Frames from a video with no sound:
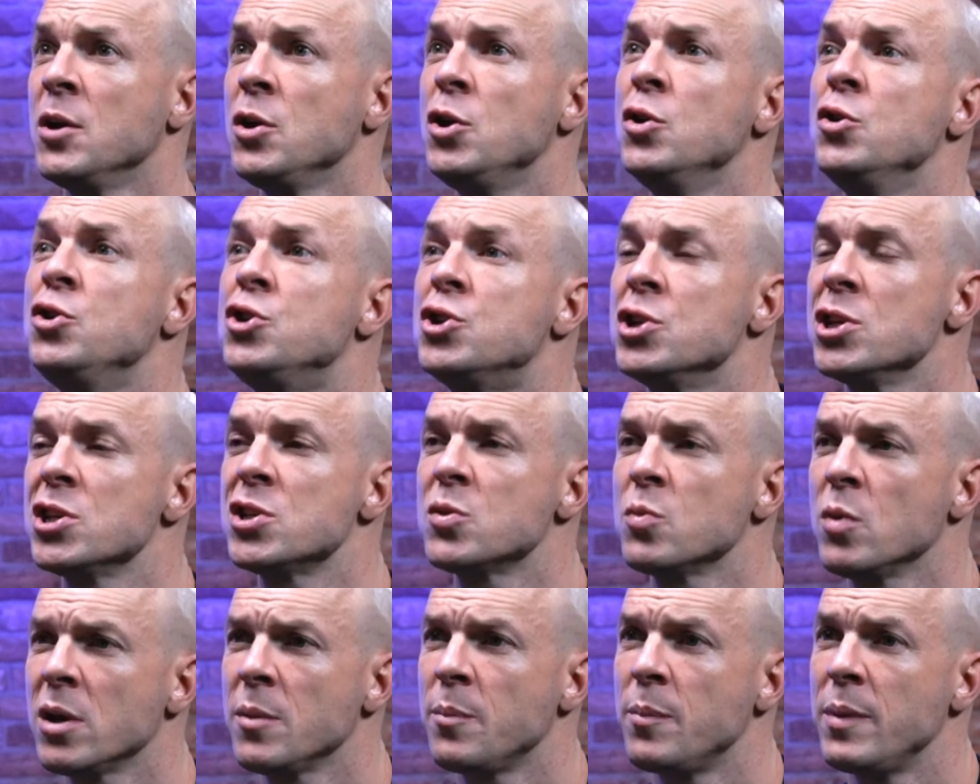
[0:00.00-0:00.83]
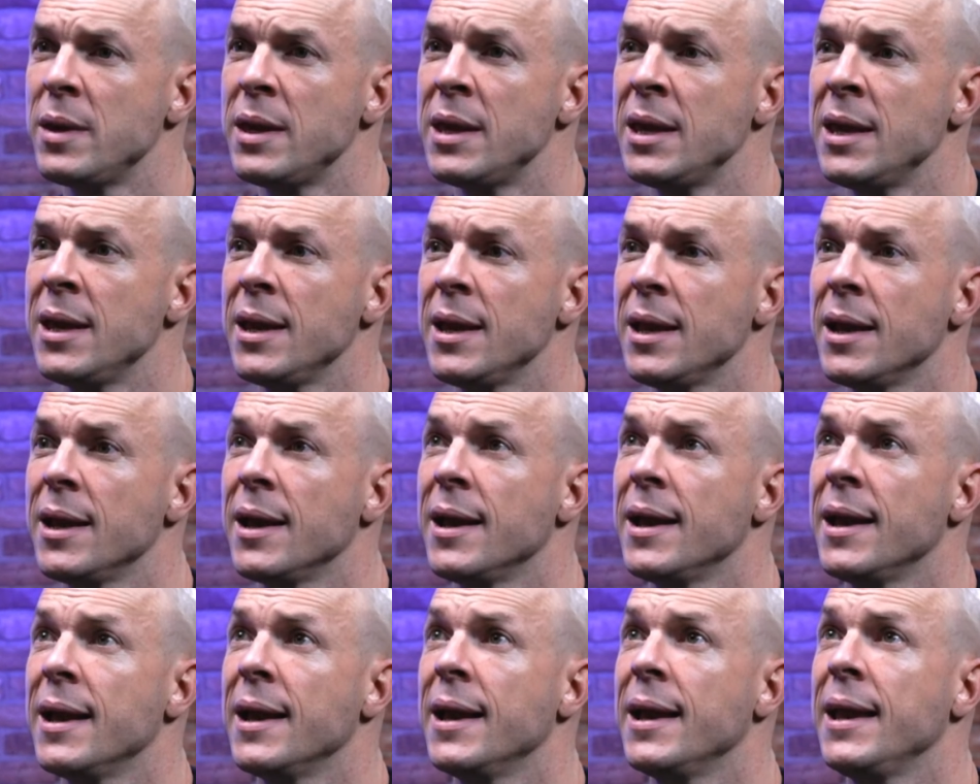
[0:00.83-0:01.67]
you just want to be
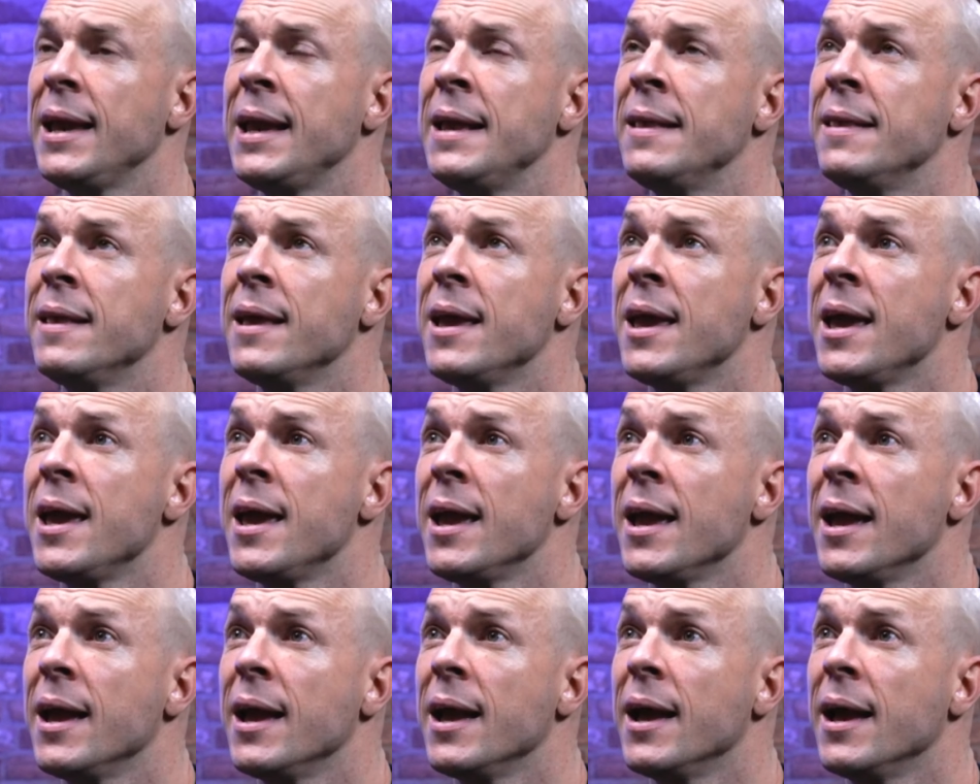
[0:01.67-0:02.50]
in there